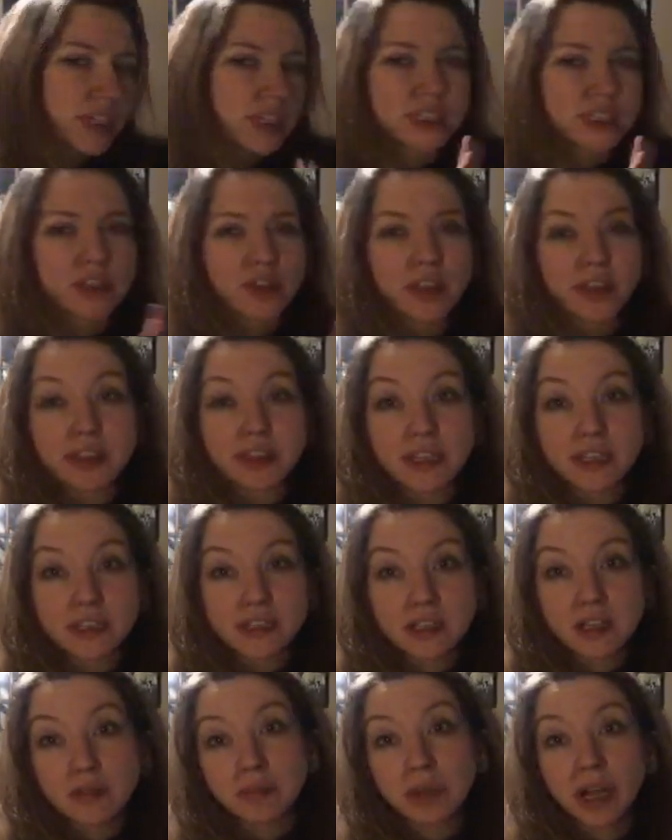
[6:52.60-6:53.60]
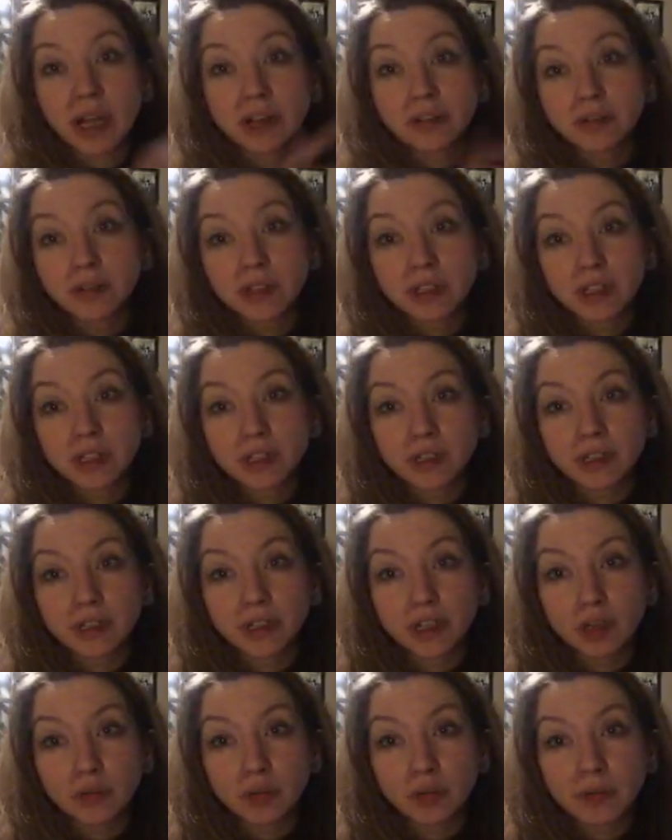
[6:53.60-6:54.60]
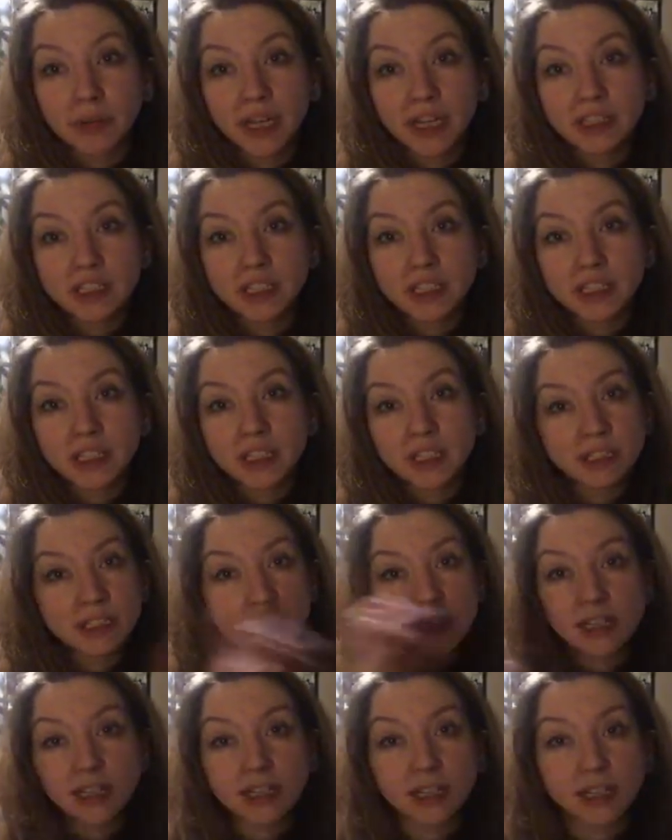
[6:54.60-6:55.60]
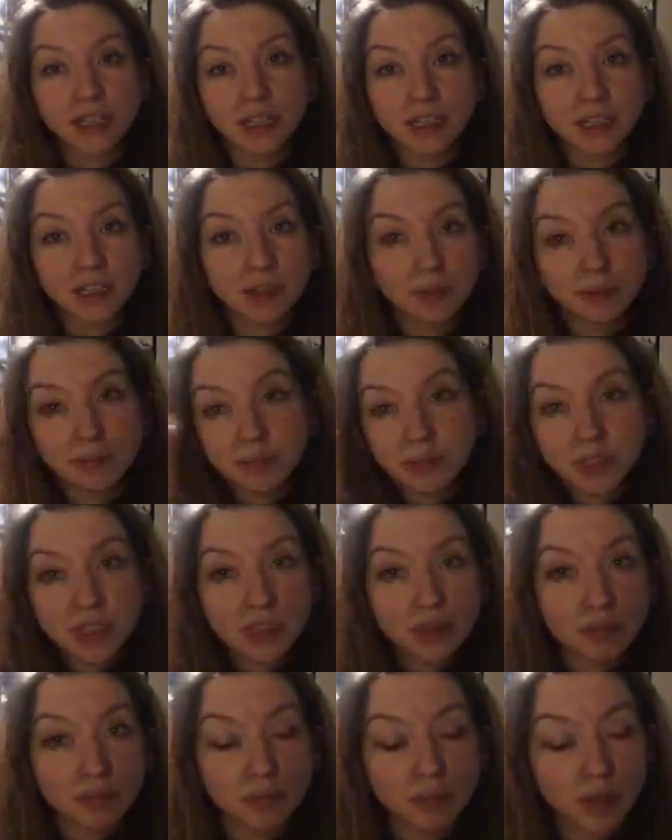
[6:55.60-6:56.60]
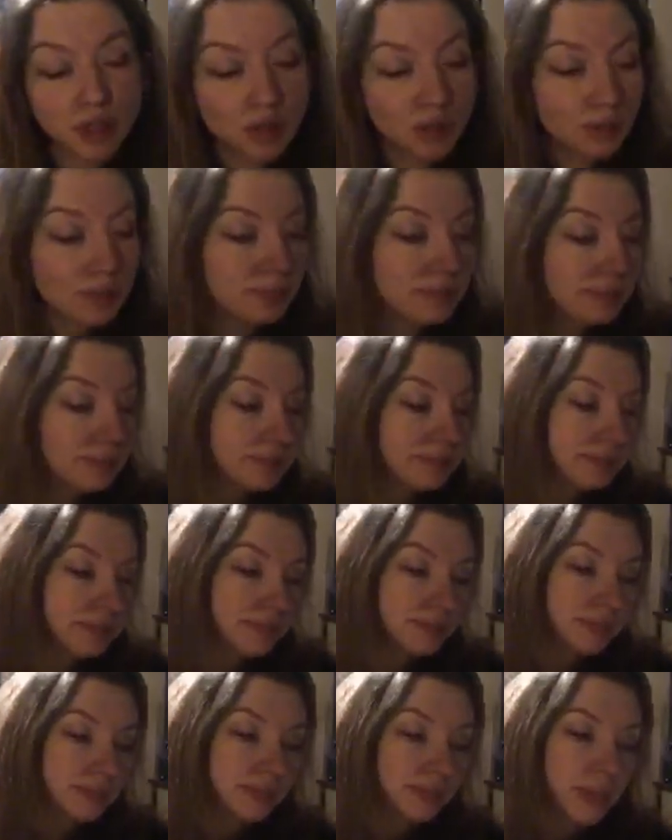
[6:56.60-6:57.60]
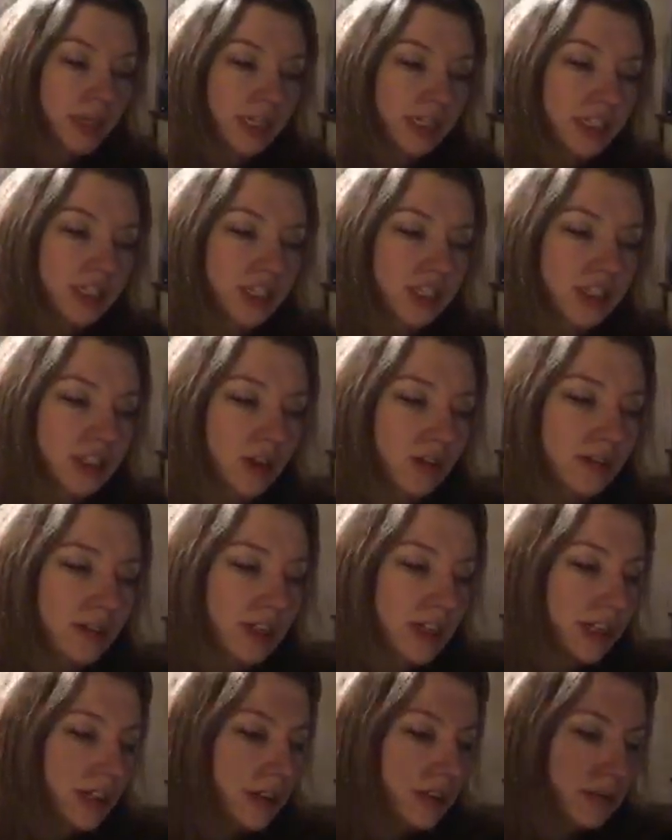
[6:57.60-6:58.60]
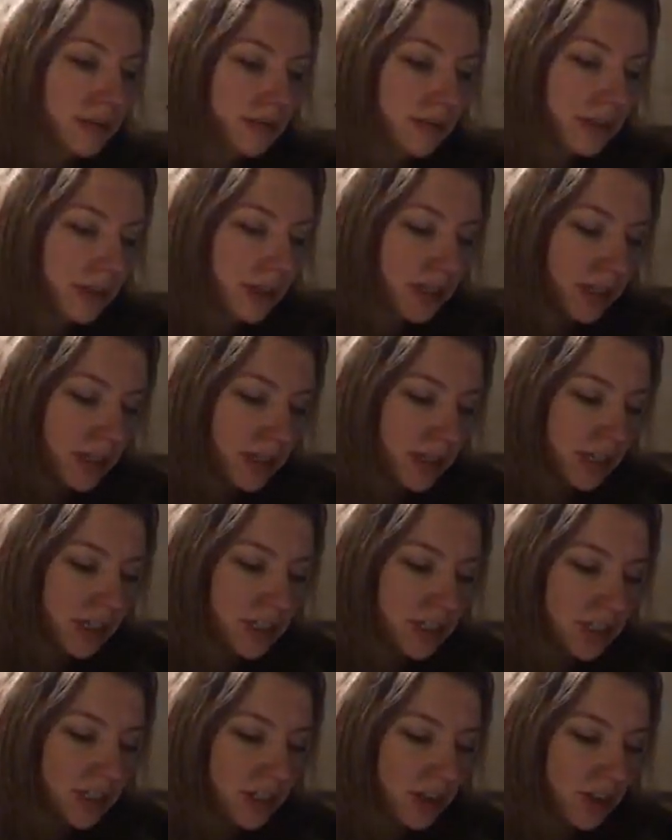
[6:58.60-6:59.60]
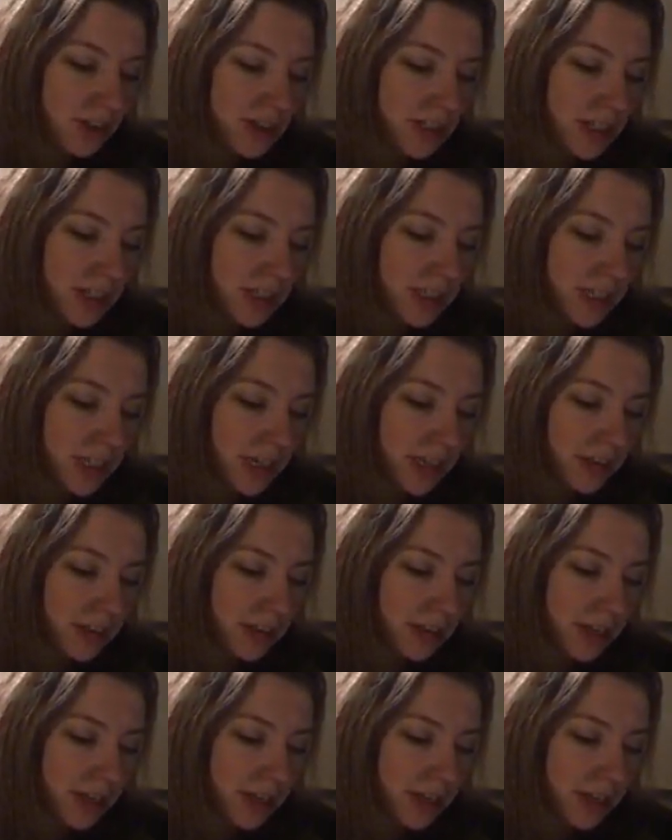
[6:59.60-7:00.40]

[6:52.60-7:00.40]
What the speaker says: So then this combined with the herbal magic is like, boom, just goes good. It just goes good together.